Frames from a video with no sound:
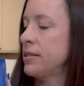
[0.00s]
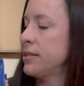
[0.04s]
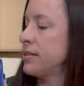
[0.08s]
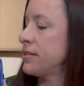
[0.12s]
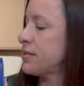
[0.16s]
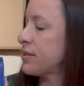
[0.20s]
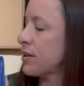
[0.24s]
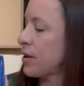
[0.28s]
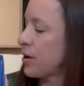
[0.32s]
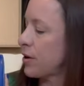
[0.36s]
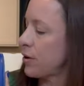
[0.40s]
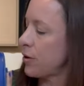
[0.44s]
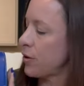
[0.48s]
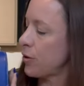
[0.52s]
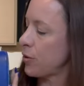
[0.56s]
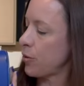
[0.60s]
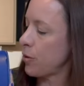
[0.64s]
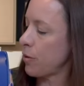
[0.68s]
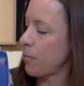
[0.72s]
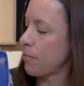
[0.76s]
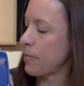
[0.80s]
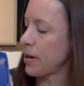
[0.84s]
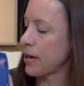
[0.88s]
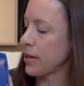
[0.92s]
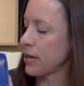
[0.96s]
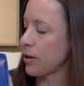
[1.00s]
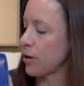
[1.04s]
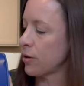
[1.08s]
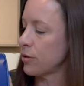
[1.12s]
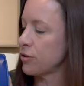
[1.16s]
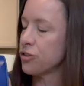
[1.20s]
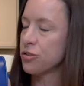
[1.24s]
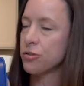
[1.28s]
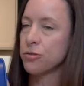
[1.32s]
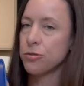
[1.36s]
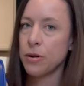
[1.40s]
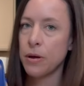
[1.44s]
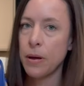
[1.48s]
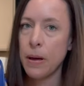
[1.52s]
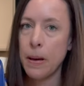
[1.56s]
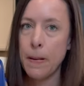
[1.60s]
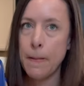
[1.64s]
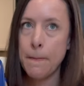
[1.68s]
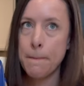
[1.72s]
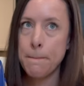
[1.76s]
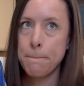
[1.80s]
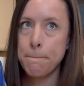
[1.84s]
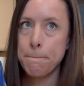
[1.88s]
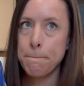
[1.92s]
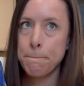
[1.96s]
So my Coach
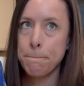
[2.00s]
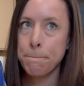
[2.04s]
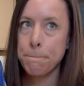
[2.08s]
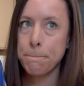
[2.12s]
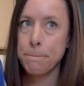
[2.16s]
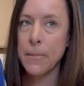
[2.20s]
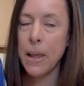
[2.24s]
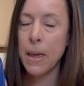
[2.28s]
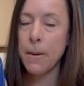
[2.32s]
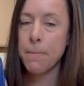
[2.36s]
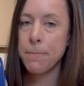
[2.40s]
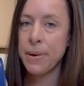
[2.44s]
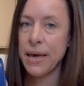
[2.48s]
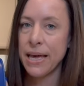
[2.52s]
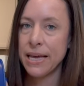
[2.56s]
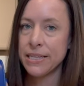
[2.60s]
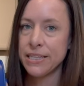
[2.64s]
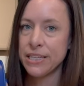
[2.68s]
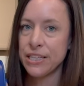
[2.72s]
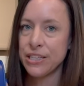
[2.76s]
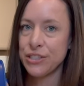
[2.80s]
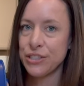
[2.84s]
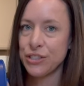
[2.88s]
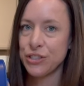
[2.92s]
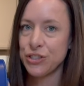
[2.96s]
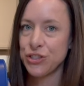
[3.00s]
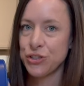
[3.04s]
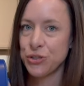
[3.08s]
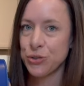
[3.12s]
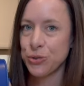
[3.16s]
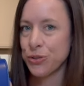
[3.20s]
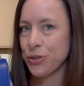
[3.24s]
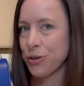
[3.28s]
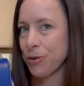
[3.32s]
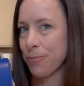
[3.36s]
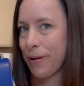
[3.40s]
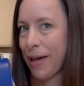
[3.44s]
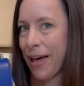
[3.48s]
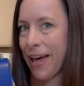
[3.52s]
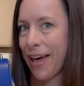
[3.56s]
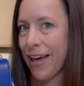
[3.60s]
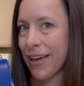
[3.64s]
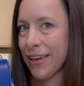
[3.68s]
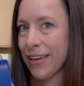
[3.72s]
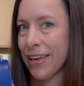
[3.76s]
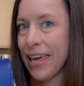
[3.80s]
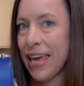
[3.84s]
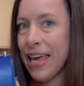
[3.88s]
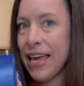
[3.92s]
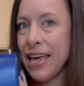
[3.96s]
Bandit shoulder bag
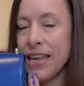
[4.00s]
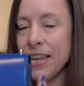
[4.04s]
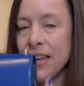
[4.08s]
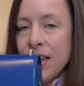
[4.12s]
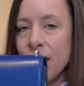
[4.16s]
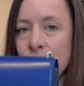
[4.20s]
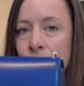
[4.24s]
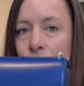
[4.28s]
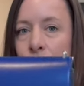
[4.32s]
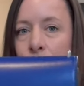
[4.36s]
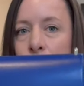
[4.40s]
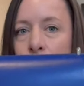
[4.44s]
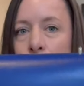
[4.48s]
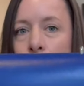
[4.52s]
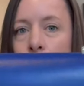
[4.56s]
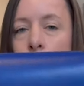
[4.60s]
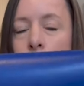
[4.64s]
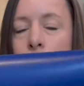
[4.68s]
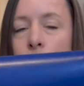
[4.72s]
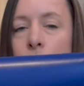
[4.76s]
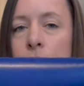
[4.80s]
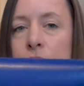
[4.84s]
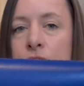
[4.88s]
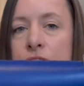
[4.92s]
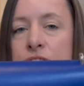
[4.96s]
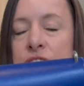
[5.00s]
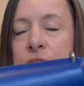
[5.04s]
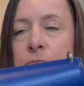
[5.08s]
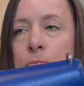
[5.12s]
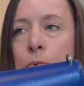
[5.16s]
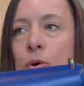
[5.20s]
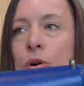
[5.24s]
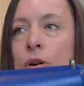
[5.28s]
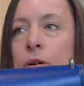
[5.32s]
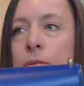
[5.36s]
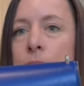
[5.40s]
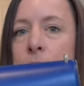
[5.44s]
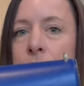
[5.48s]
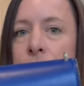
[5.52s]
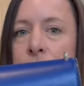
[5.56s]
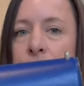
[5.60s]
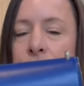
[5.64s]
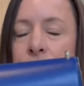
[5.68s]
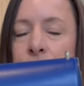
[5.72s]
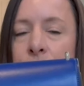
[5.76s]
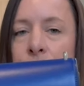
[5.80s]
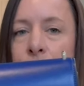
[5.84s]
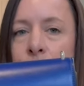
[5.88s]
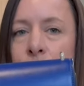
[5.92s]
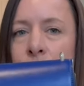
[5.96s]
in cobalt sport
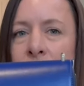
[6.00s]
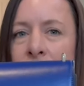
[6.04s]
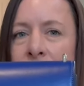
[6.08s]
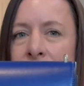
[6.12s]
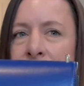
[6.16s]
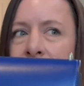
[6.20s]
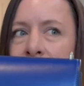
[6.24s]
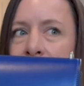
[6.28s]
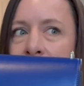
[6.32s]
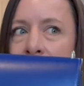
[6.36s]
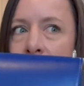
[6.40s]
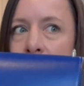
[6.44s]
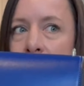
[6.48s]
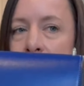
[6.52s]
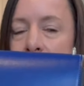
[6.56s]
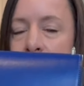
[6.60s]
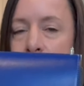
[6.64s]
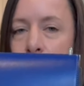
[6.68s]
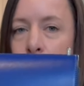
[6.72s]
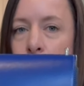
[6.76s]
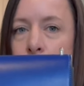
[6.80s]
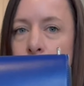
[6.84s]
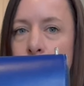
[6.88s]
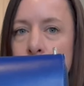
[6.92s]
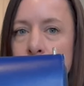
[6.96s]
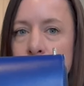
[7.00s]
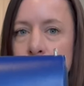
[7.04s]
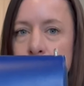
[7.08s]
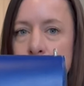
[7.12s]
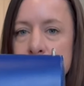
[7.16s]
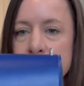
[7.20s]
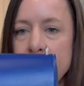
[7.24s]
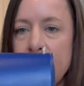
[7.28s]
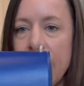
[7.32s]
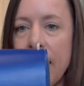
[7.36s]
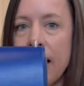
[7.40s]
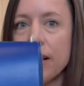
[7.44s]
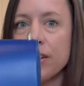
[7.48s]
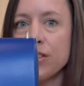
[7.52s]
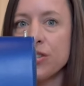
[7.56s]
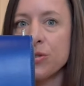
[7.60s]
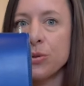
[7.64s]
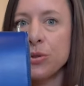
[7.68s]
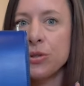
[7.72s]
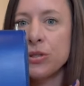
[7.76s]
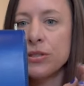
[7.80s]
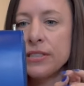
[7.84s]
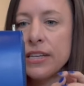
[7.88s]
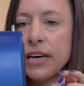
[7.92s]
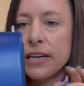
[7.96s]
blue, I think, yes, sport blue is the
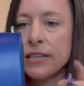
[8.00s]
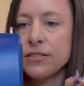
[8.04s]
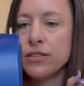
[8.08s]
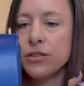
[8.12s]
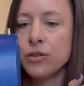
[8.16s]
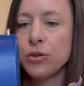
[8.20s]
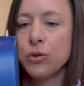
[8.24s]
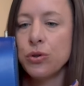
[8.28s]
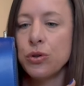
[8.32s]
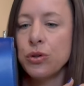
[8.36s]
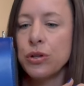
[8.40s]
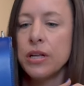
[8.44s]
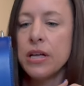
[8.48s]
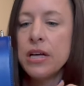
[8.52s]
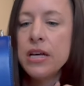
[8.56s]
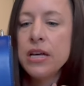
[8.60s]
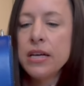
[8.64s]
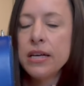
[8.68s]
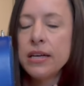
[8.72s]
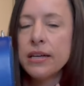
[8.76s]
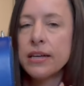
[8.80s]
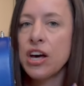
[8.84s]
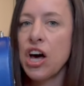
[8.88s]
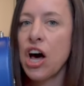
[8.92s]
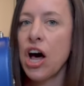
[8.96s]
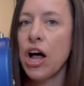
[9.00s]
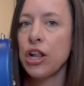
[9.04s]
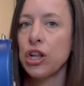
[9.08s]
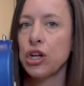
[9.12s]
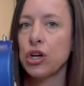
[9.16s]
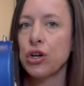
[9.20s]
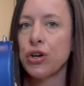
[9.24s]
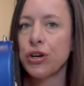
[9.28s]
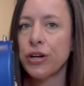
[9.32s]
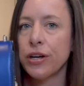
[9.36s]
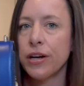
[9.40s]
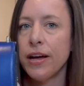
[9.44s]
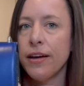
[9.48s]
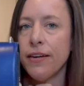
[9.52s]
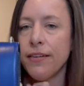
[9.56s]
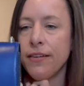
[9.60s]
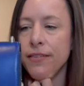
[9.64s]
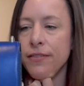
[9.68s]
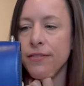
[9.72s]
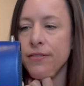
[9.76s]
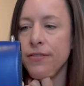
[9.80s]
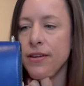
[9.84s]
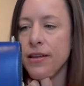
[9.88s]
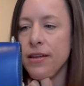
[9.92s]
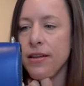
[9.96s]
actual technical color
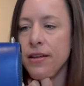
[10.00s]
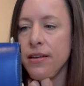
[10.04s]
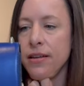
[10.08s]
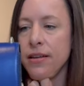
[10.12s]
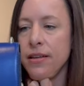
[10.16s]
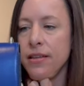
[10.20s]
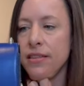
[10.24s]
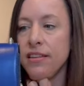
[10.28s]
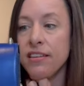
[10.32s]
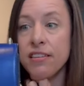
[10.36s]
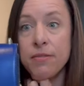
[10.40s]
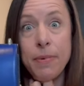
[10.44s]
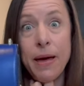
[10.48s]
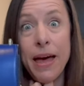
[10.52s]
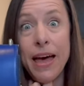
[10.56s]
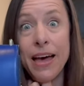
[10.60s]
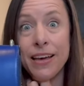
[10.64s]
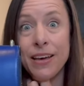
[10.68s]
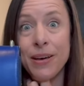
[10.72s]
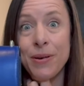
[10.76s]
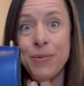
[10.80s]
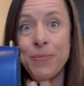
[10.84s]
of this bag.